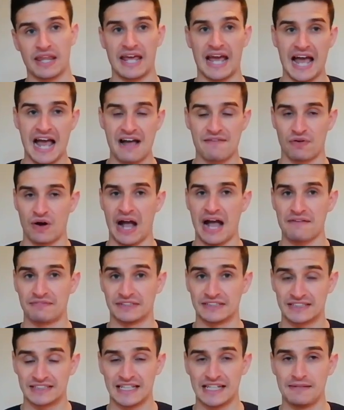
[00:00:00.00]
they have or
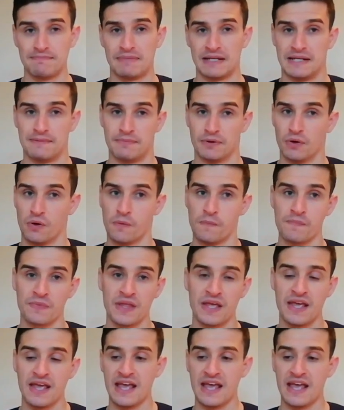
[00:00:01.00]
haven't seen people.